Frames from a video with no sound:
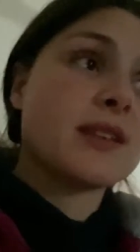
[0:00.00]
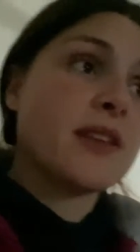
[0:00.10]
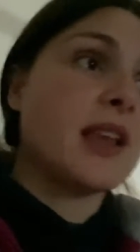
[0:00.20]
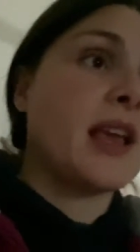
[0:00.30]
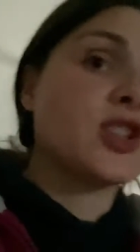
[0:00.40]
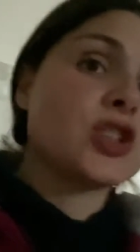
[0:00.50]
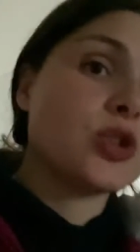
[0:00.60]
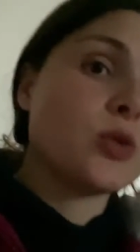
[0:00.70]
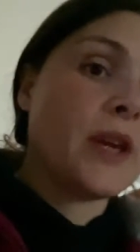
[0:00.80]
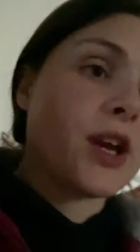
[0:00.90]
think I should
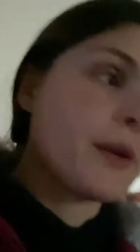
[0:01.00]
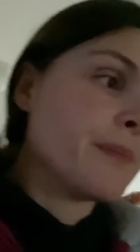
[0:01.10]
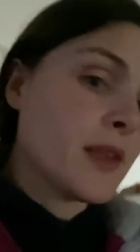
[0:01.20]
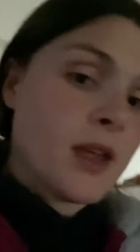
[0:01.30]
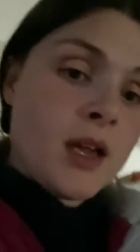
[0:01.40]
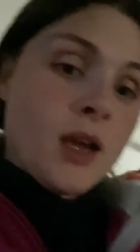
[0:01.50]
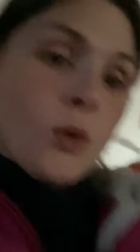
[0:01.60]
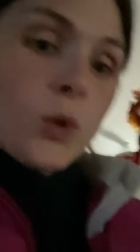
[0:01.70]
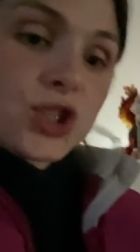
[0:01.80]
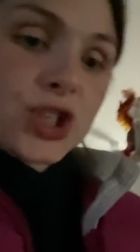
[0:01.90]
do here?
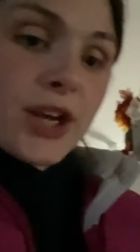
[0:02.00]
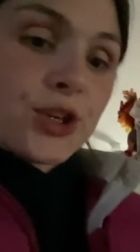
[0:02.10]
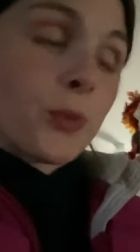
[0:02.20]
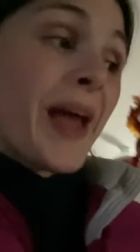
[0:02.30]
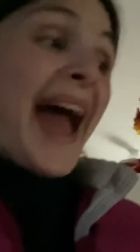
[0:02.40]
What should I do?